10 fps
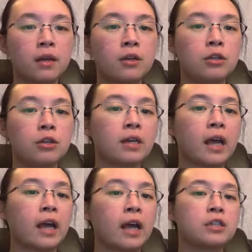you can
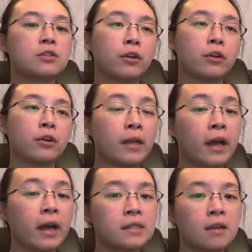actually
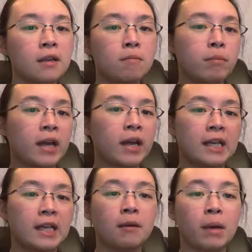solubilize them by
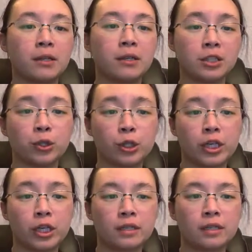adding a mild
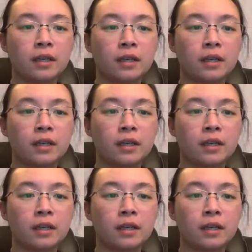detergent.